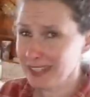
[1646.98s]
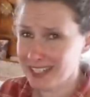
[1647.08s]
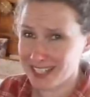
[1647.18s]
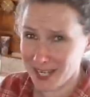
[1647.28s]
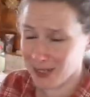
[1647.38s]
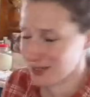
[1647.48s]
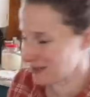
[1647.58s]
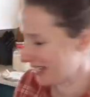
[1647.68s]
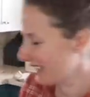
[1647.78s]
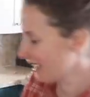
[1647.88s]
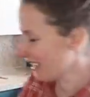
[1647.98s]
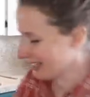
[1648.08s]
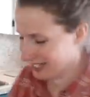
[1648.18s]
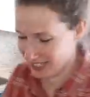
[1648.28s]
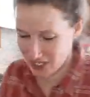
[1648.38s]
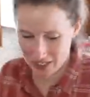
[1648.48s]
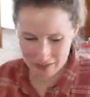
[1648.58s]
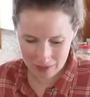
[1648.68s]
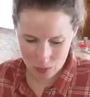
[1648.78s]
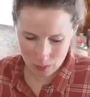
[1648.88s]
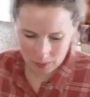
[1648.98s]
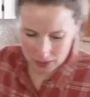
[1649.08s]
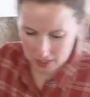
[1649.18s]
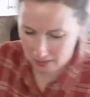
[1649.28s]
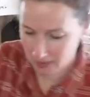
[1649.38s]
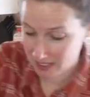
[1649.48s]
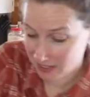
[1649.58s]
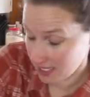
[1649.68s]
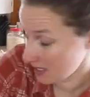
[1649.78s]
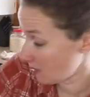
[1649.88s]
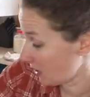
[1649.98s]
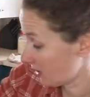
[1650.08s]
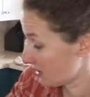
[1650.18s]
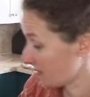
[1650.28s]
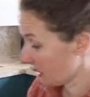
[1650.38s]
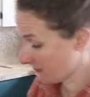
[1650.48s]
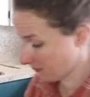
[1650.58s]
excuse me, each individual person because it tastes pretty good to me.